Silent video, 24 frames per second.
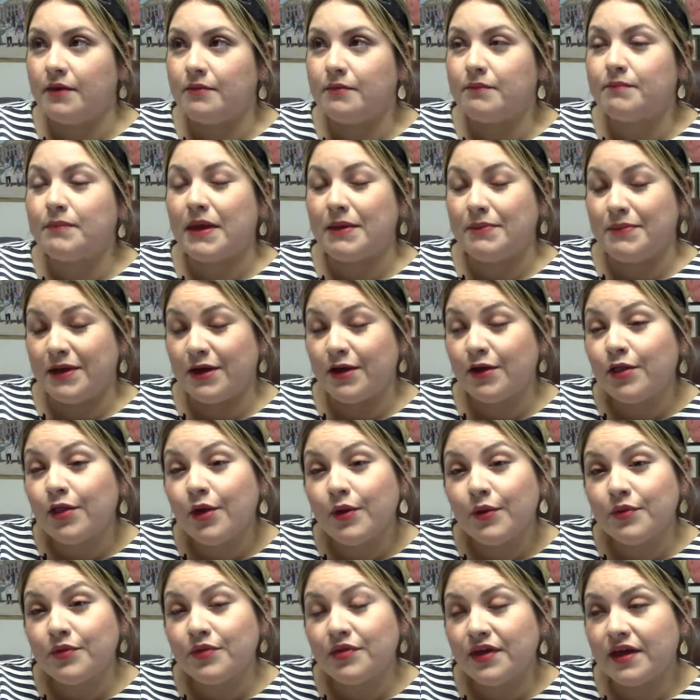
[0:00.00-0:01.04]
baby
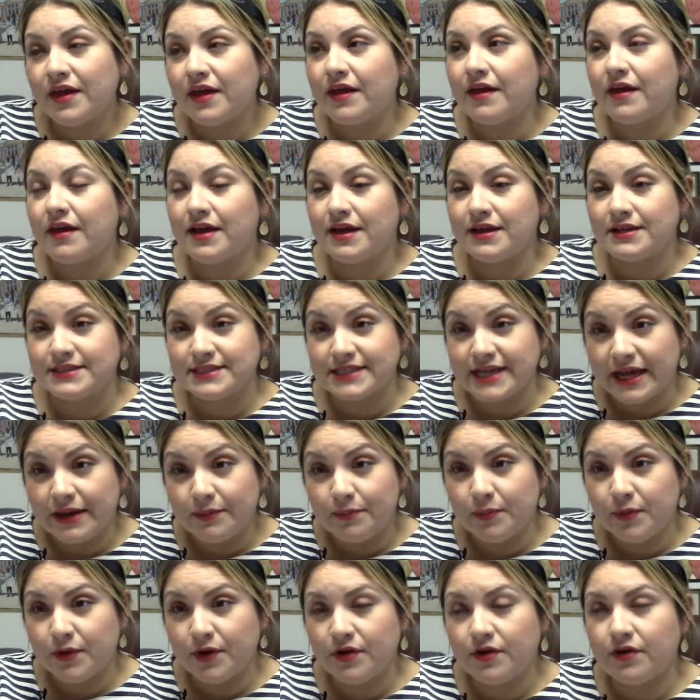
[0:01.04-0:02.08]
clothing,
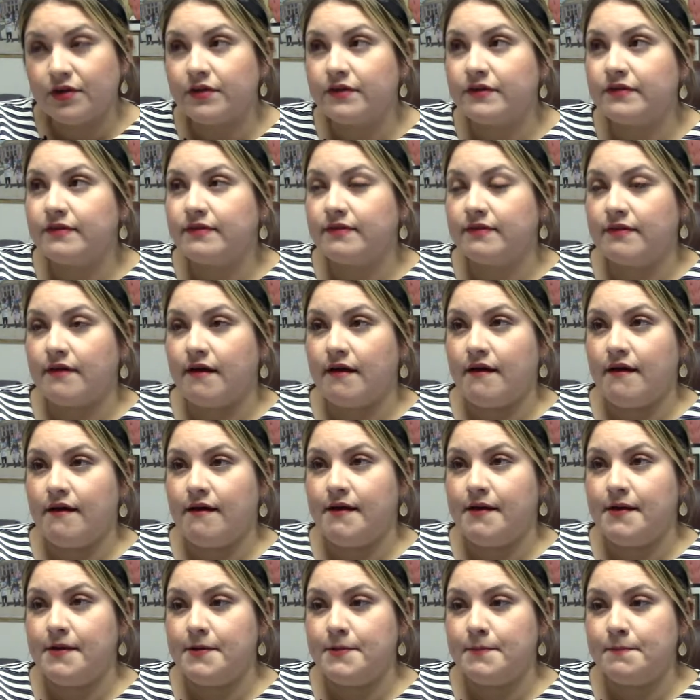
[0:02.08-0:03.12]
diapers,
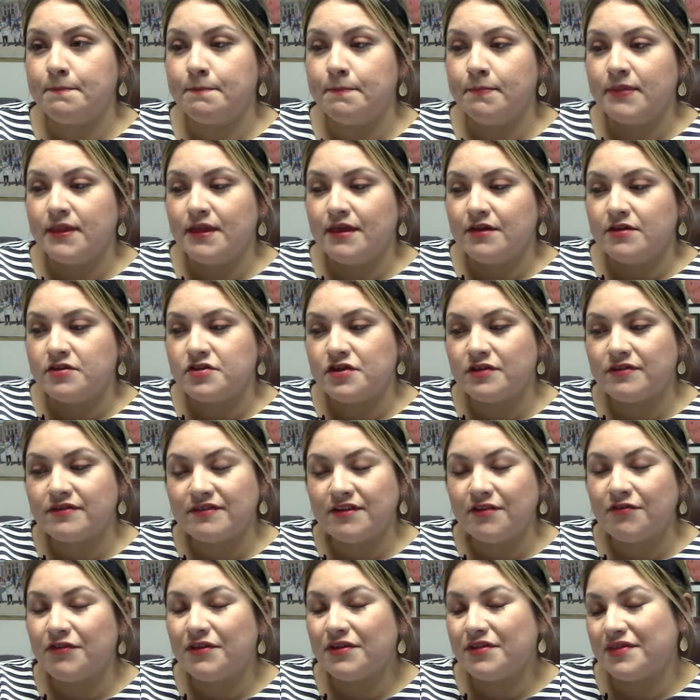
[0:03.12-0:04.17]
just
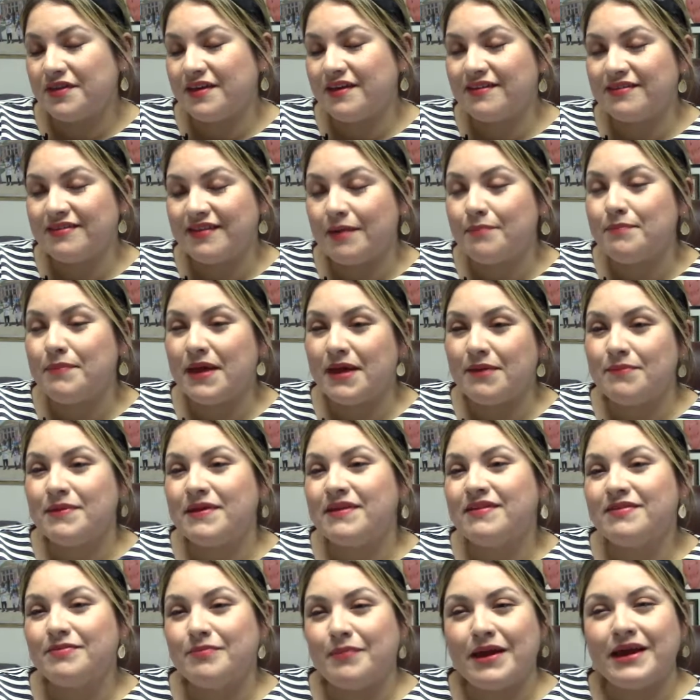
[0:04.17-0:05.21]
different things that
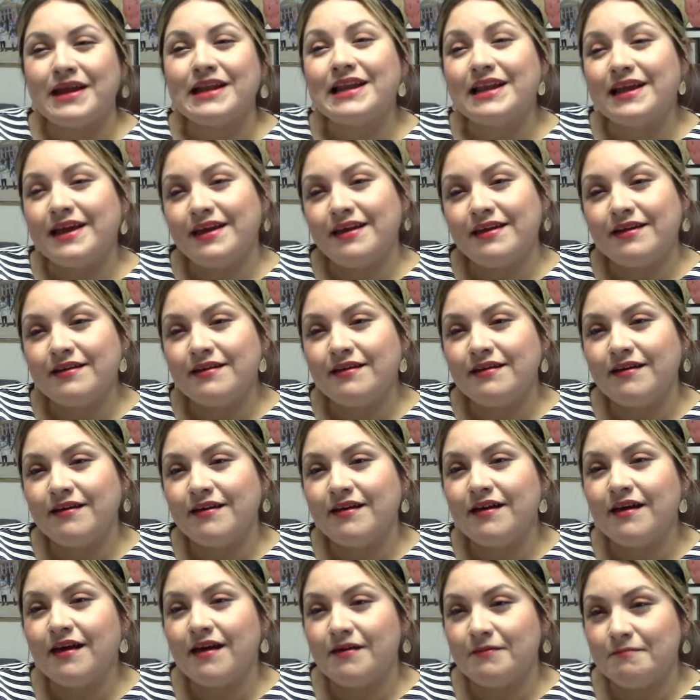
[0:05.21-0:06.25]
babies might need.
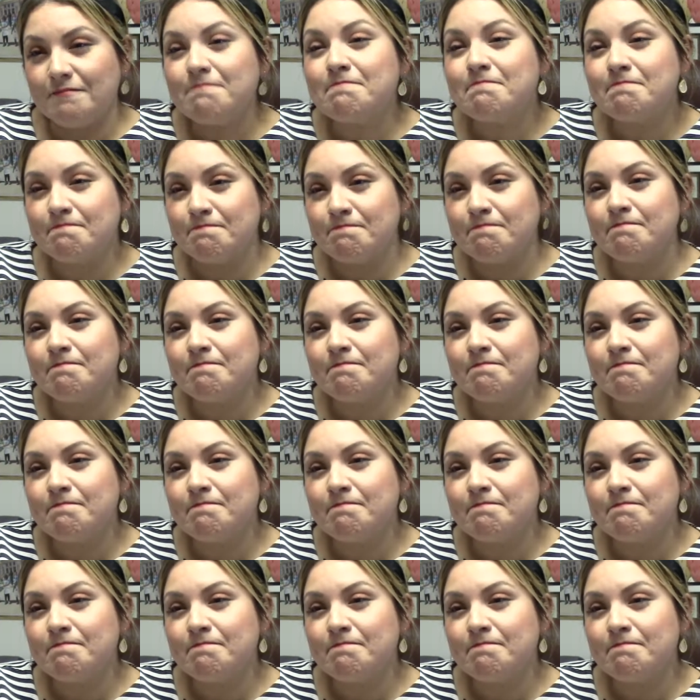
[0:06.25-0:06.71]
Okay. Mm-hmm.